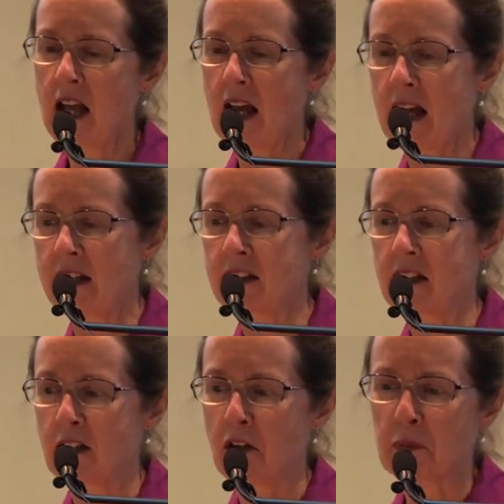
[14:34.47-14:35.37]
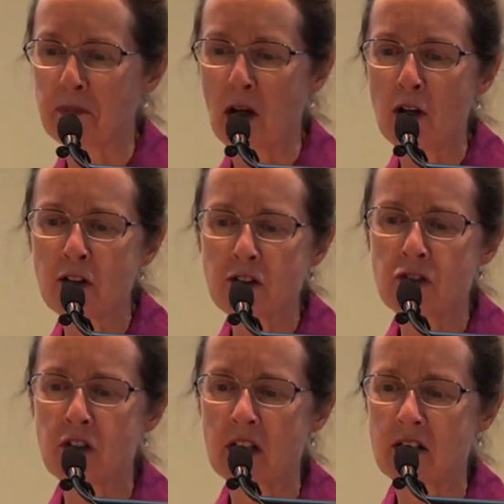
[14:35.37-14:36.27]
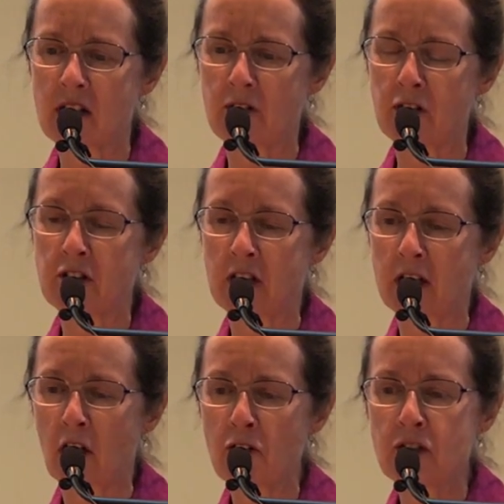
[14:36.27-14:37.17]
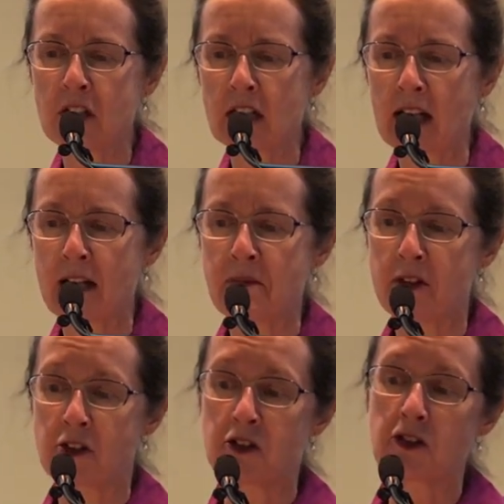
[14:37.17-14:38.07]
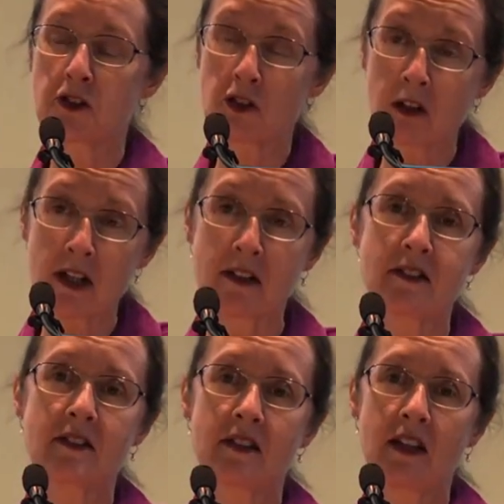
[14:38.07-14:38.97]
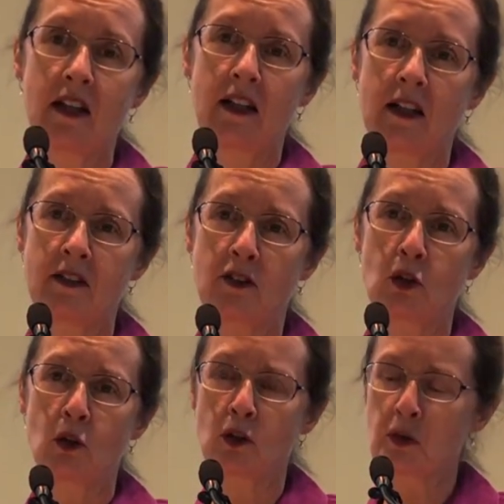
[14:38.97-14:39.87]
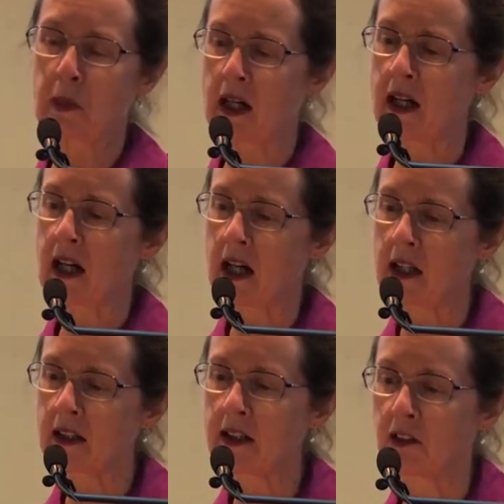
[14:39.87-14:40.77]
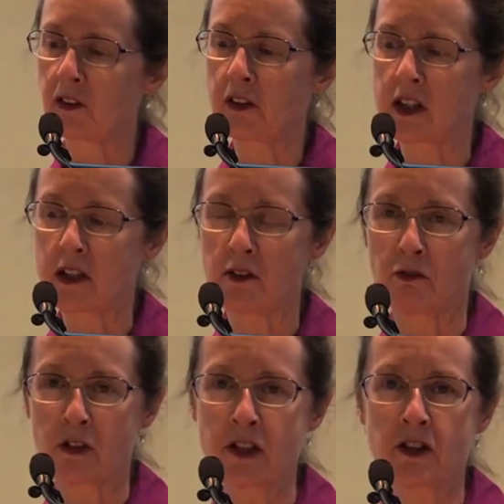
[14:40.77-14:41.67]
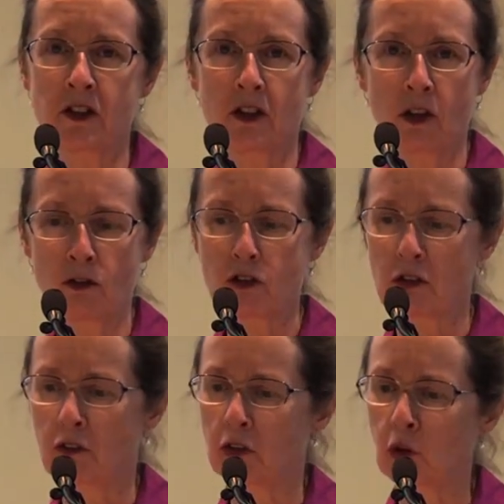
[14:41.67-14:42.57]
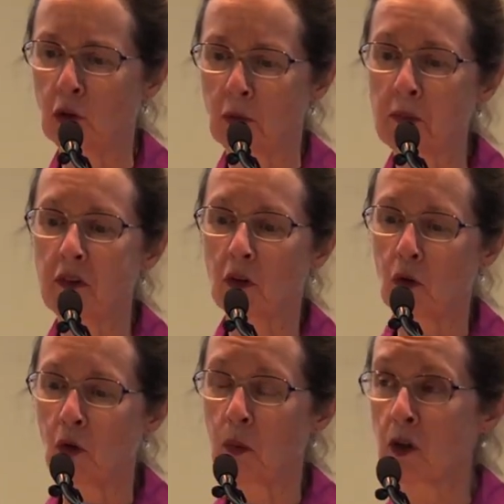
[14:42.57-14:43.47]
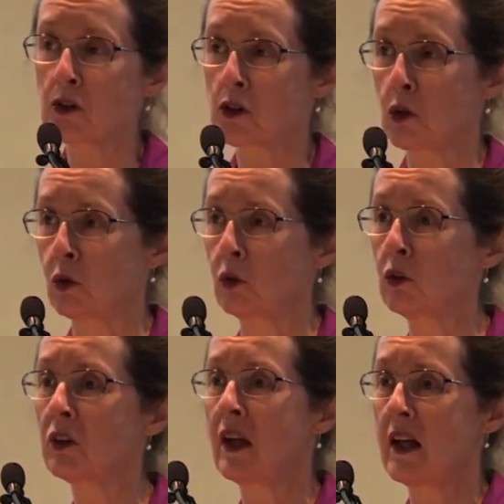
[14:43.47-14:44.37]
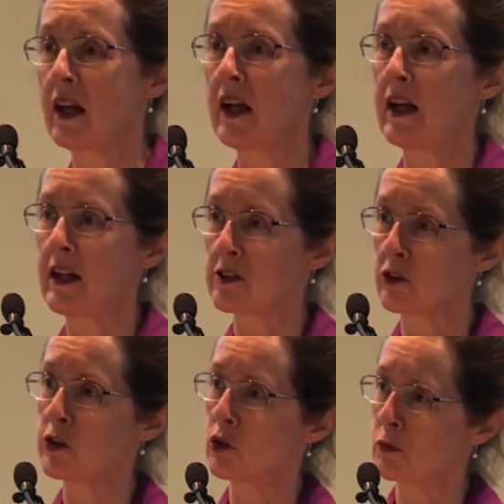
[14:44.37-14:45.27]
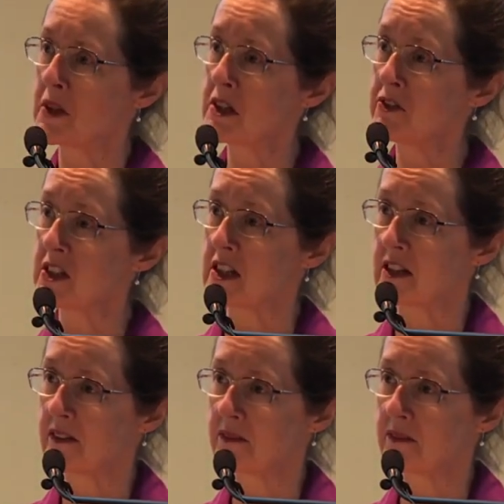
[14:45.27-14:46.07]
And proponents of gender diversity often claim the distress is caused by unhealthy, rigid cultural norms, or what's called heteronormativity.